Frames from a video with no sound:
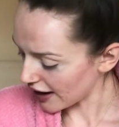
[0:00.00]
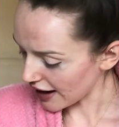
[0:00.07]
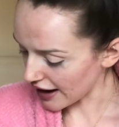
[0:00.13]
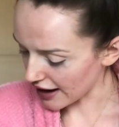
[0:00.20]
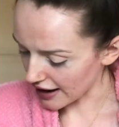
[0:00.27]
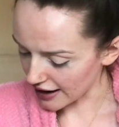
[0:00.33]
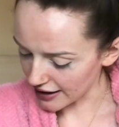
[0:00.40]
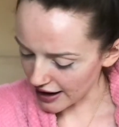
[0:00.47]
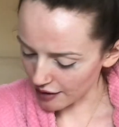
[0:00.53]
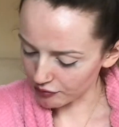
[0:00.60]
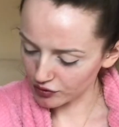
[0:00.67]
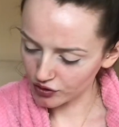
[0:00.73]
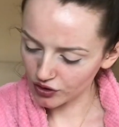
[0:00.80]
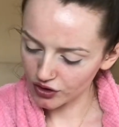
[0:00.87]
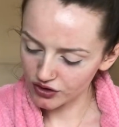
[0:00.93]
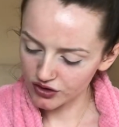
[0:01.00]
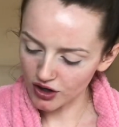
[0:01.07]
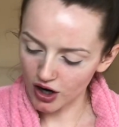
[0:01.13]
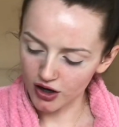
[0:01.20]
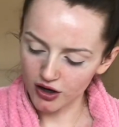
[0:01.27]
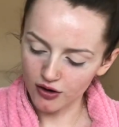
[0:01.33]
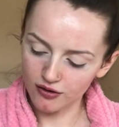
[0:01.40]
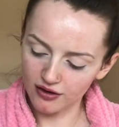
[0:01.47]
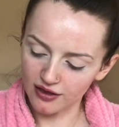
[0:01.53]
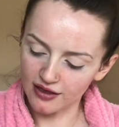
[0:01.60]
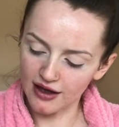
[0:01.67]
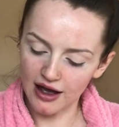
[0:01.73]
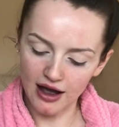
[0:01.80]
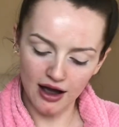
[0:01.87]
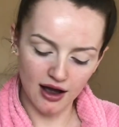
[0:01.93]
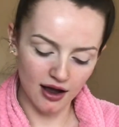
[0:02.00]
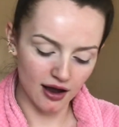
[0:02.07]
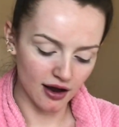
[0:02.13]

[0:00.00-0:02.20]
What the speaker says: and I'm just going to start using that